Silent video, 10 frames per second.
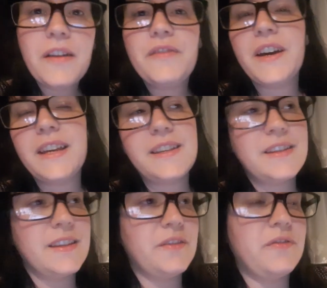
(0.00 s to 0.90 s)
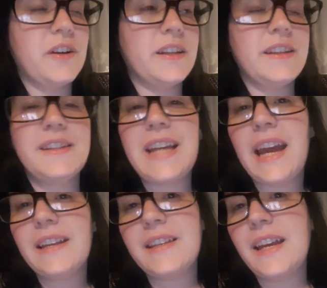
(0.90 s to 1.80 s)
face at the front of the
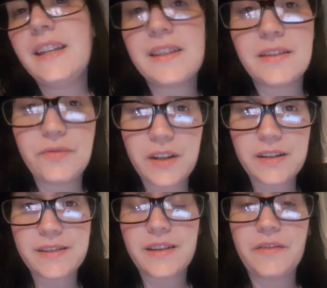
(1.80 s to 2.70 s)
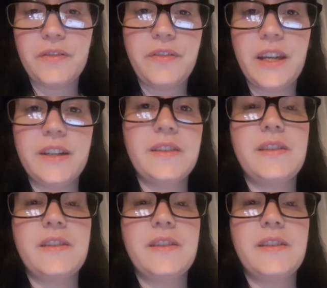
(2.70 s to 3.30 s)
tank. So he doesn't realise I haven't fed her.